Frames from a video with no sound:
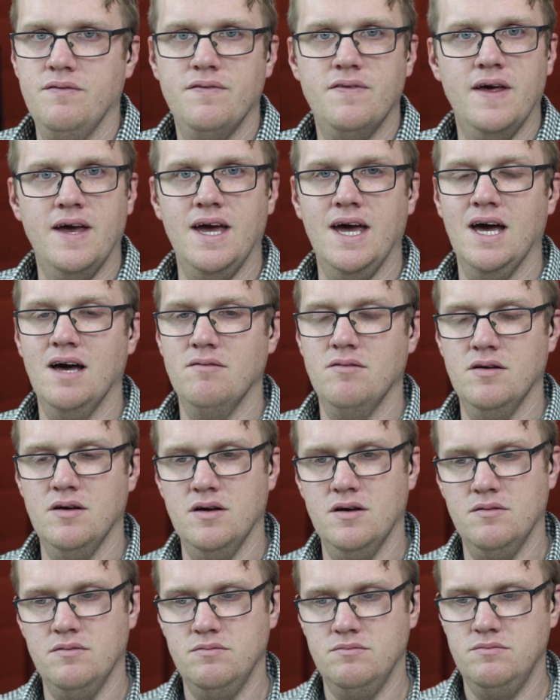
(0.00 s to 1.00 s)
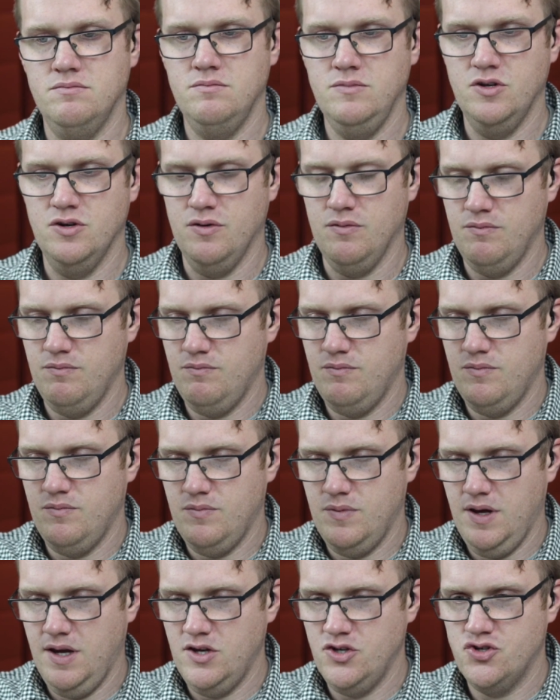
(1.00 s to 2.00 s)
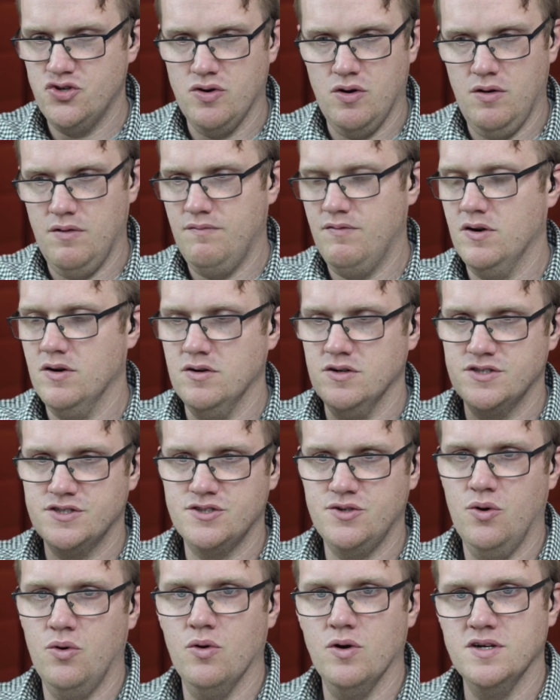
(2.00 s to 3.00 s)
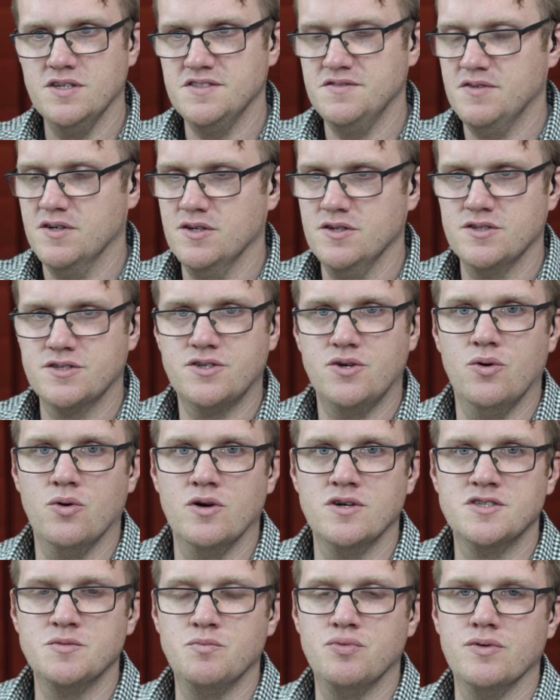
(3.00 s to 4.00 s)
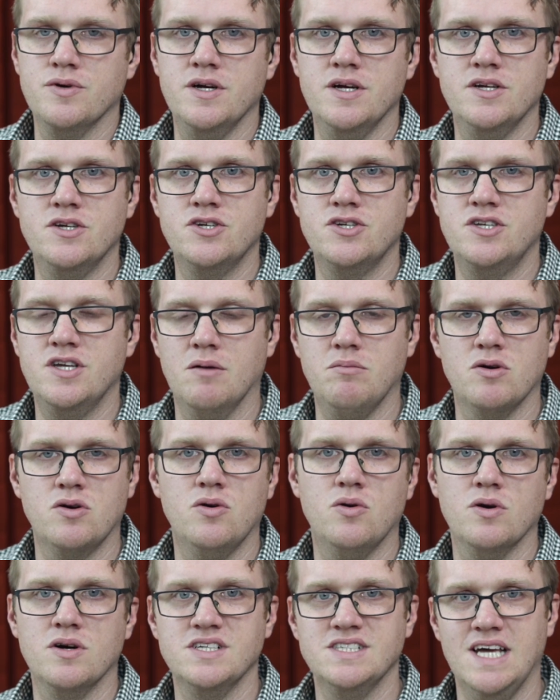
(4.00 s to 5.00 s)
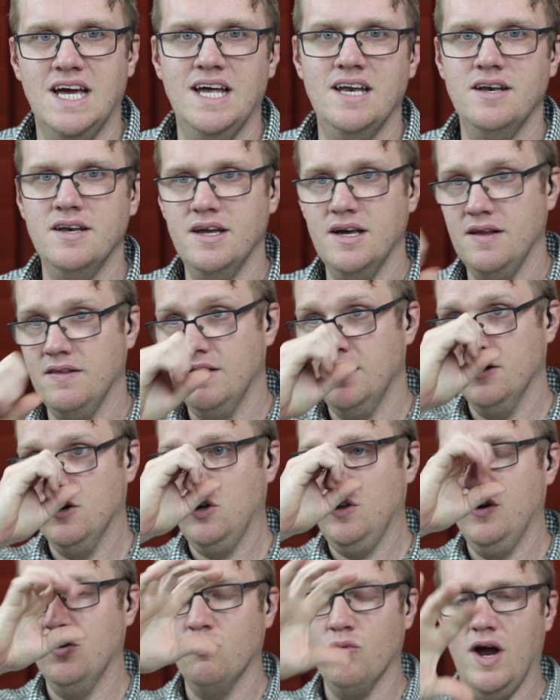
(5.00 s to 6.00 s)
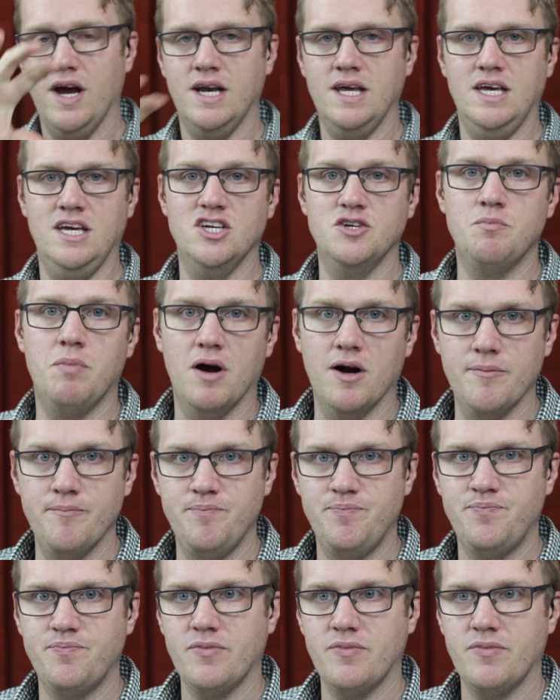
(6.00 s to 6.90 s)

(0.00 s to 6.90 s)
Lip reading: they have a, intro, verse, chorus, bridge, double chorus, ending, they're writing each part.